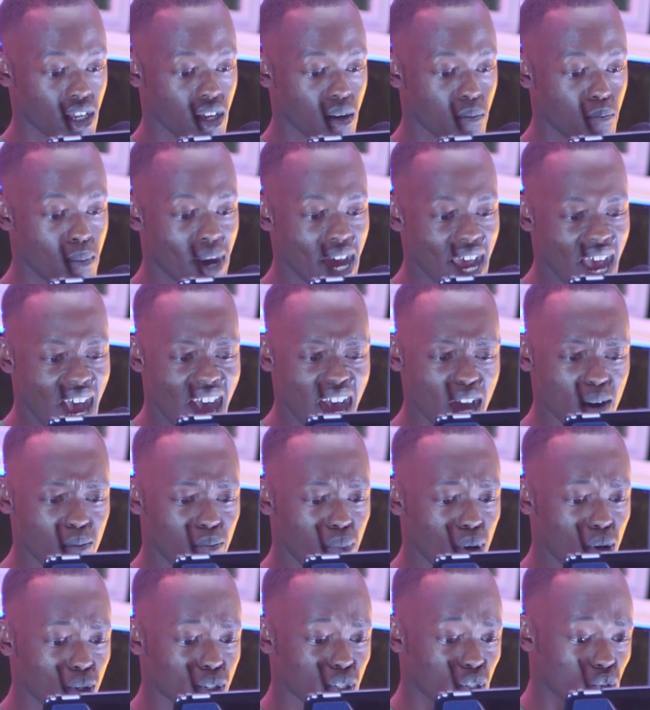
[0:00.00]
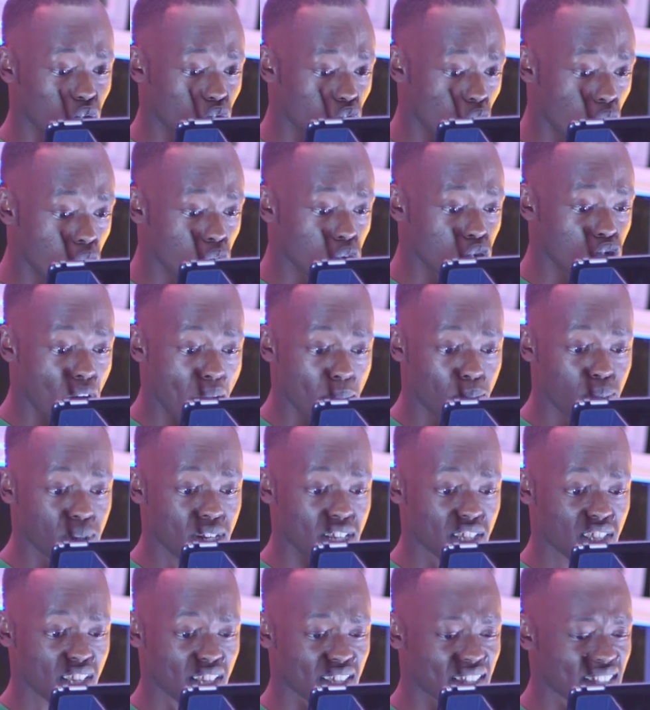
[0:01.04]
My eyeballs roll rapid
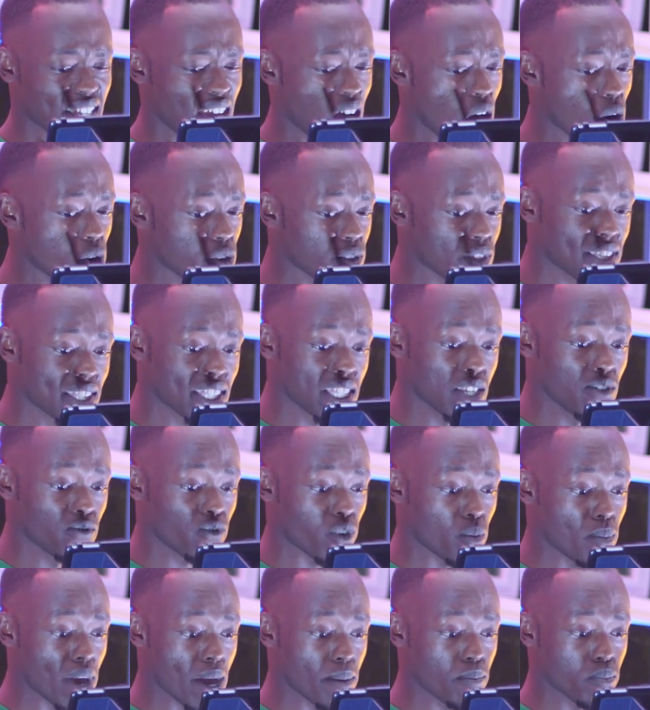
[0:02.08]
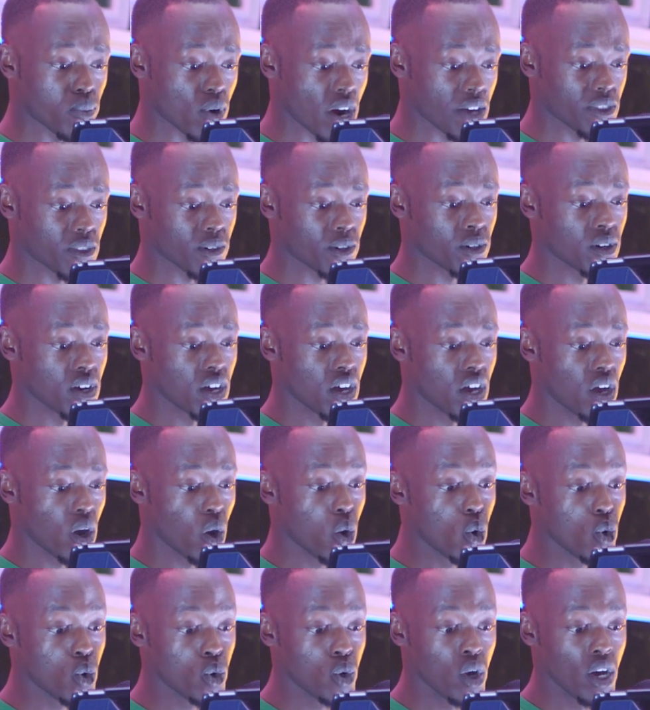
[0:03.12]
as I scour the scene for my brother,
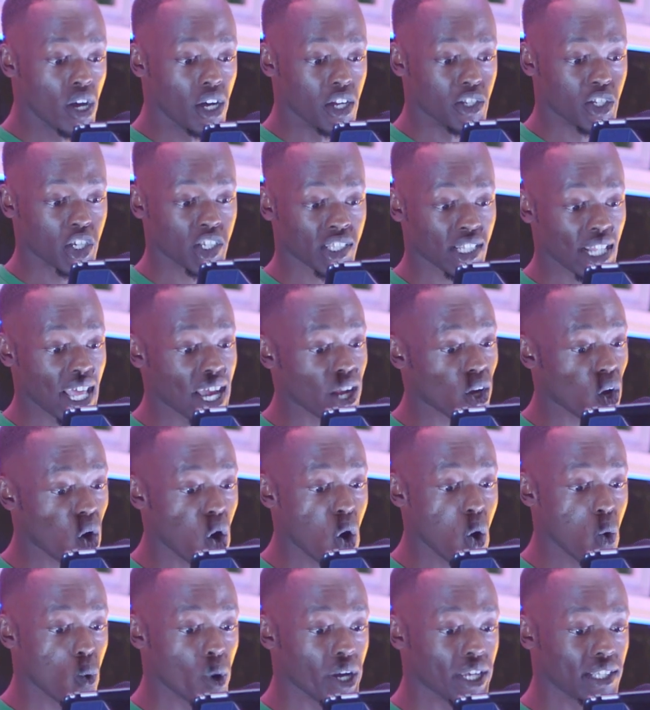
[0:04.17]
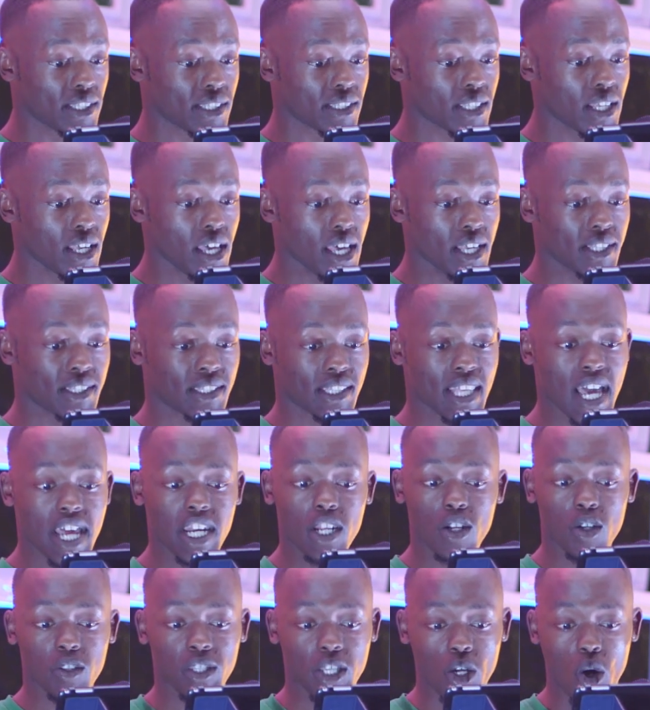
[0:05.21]
who, just like always, is
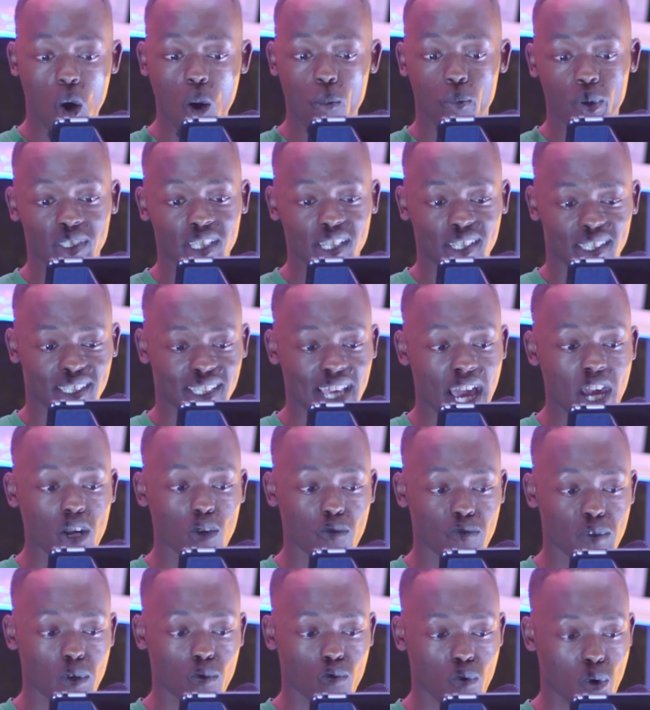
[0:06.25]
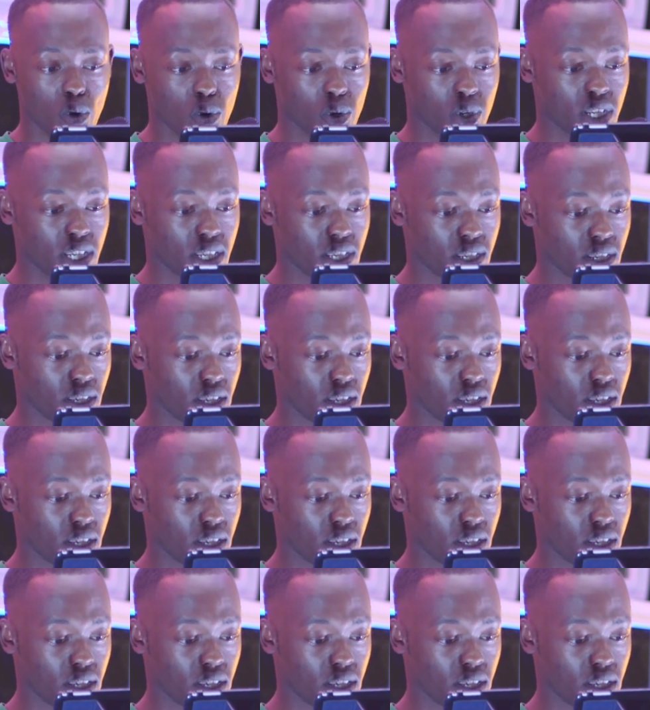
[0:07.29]
standing on the opposite side of the road.